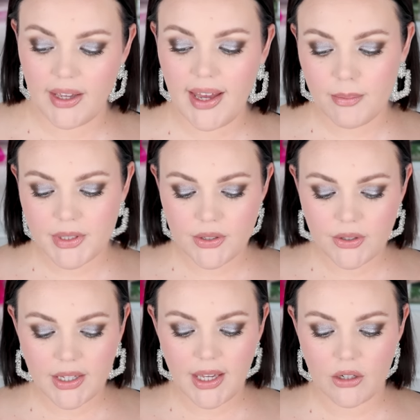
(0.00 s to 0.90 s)
I
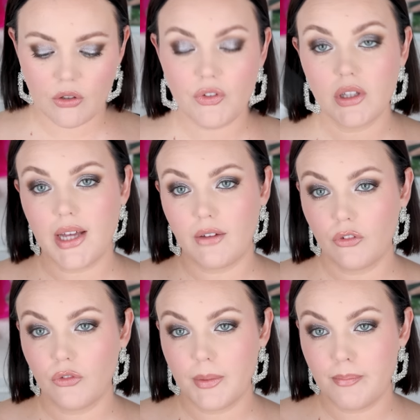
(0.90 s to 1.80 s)
absolutely cannot for the life of